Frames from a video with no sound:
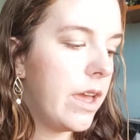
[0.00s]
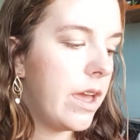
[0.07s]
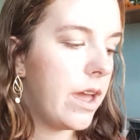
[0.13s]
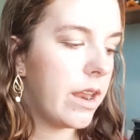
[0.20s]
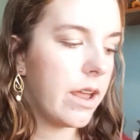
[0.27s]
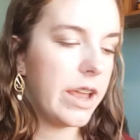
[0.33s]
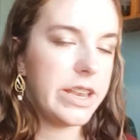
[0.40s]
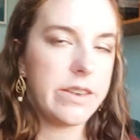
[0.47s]

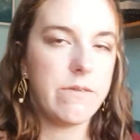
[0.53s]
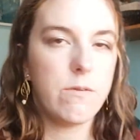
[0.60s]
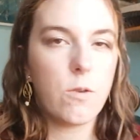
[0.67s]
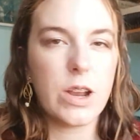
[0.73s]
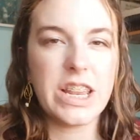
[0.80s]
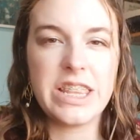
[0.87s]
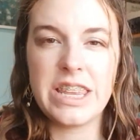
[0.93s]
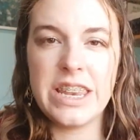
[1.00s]
and I
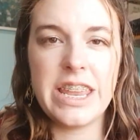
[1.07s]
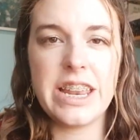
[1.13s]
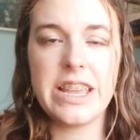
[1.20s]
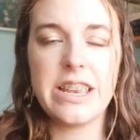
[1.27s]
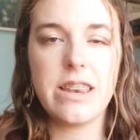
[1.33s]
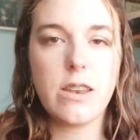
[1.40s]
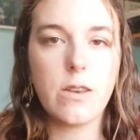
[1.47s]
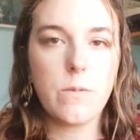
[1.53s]
wanted to knit
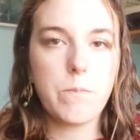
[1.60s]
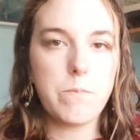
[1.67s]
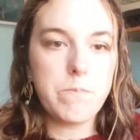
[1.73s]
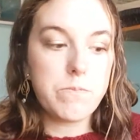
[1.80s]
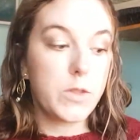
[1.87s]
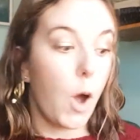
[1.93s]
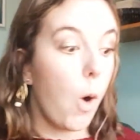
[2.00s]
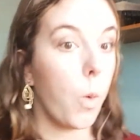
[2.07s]
it.
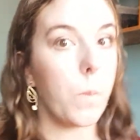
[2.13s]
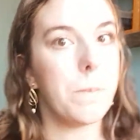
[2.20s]
Oh!